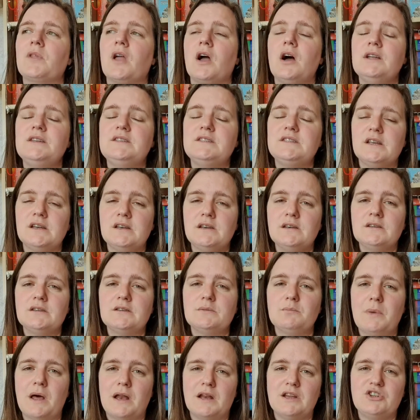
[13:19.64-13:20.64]
I
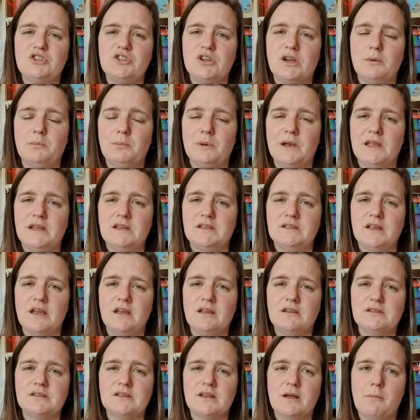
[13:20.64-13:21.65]
didn't manage to complete
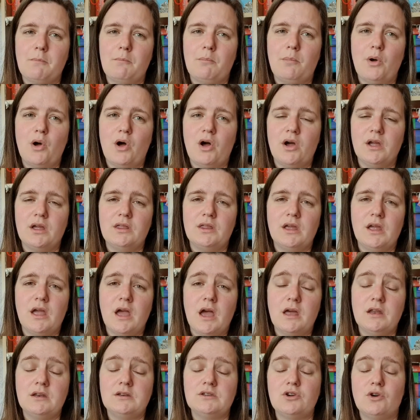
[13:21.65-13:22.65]
it by the
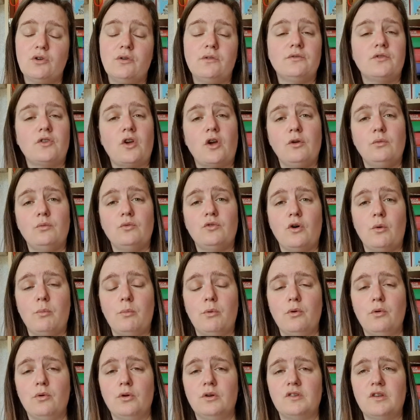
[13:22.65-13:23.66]
end of Tome
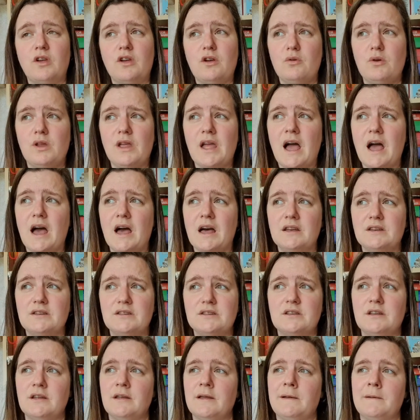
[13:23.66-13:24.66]
Topple because I only
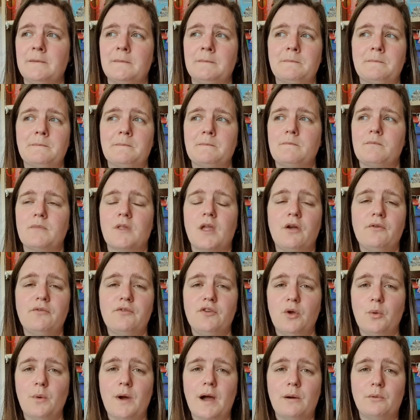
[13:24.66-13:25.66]
had a
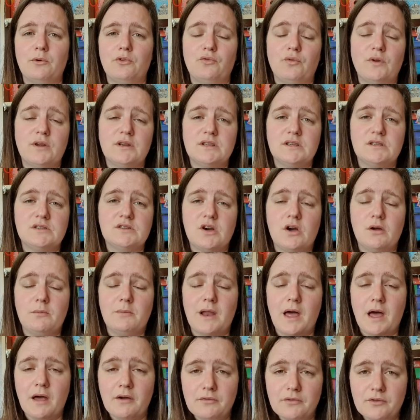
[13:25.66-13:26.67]
few hours reading time
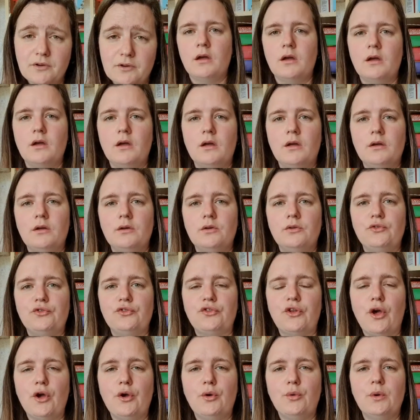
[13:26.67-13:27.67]
left.
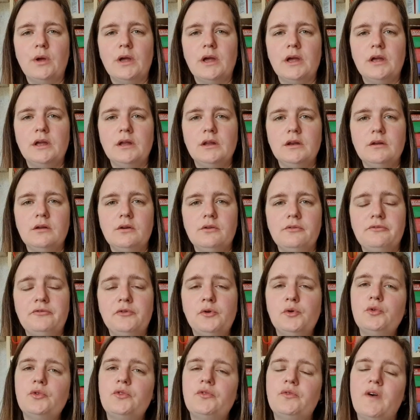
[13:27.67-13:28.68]
So in
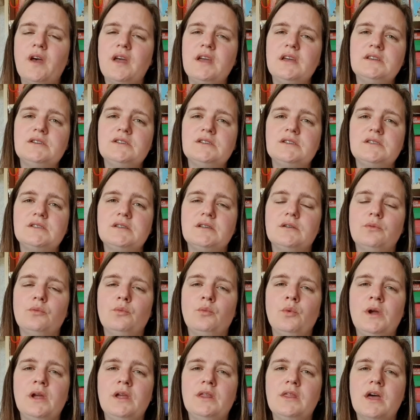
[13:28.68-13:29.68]
Fool's Fate,
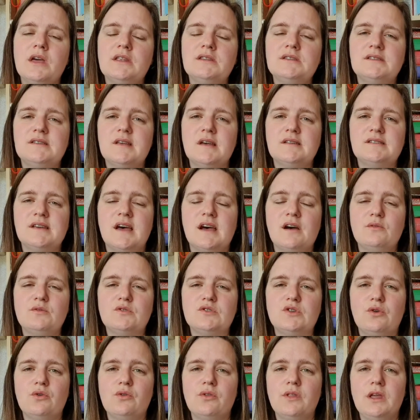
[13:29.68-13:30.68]
we then set
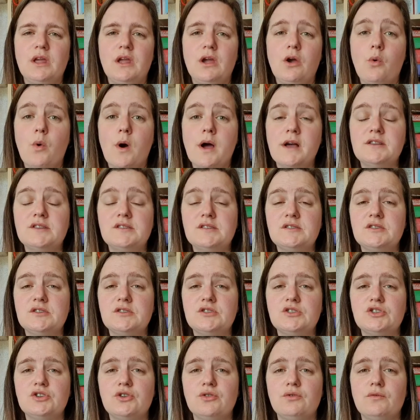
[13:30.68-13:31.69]
out on the quest
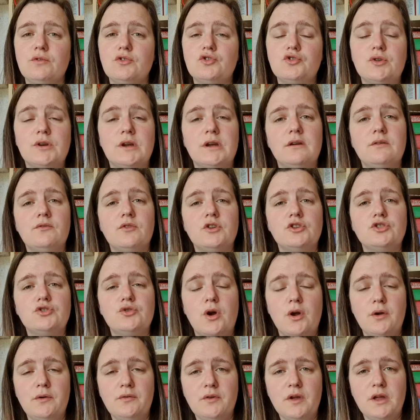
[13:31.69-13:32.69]
to retrieve the
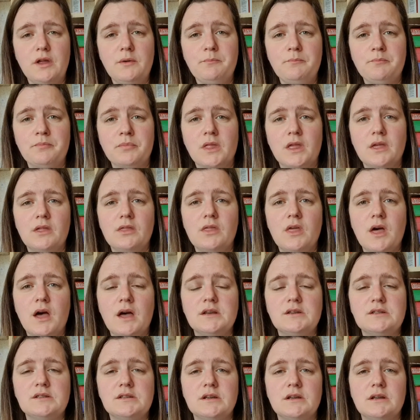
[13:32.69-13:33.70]
trophy
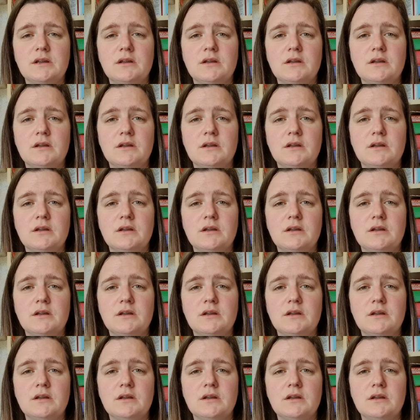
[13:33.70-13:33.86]
that